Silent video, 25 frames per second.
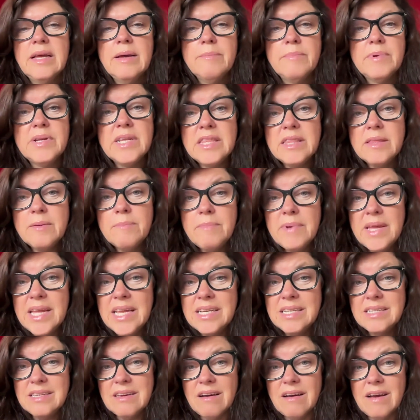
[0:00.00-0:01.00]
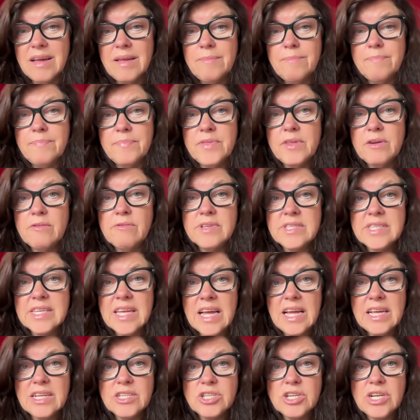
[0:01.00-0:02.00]
But in the meantime, there is
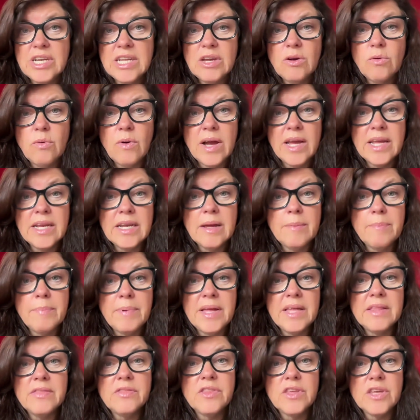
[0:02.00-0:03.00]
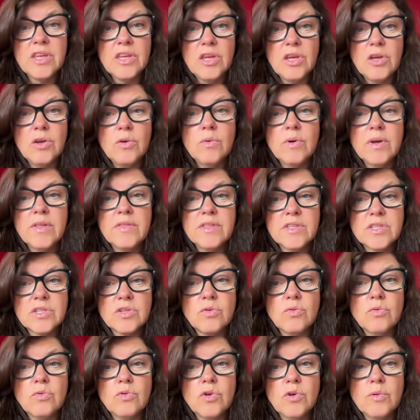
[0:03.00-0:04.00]
actually quite a bit that you and the
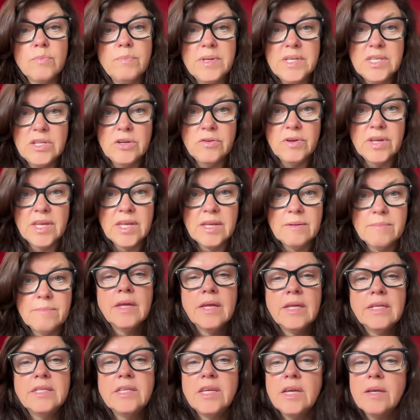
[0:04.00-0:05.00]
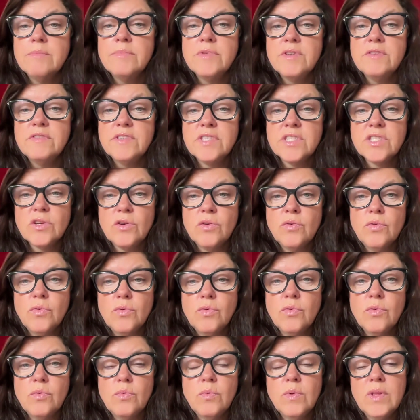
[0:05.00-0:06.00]
school could be doing. In terms of
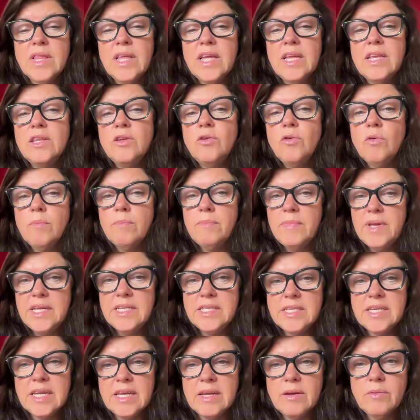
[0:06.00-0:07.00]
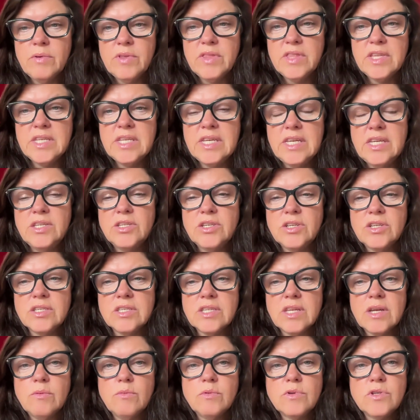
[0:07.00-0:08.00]
school, well, in your meeting with the
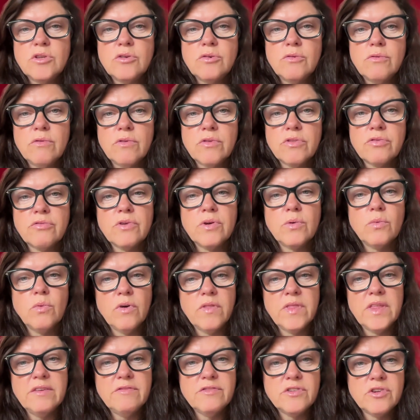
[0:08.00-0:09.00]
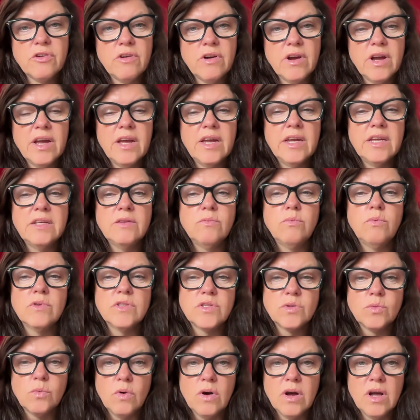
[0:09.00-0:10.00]
teachers, I would talk through what they've tried,
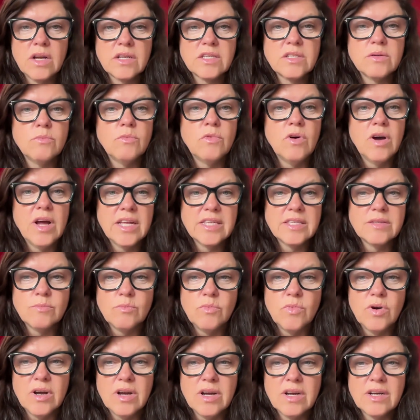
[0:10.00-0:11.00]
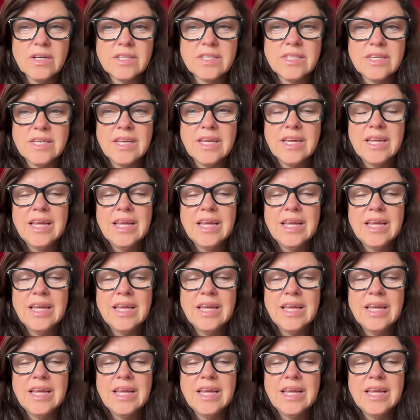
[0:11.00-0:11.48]
what's worked and what hasn't worked,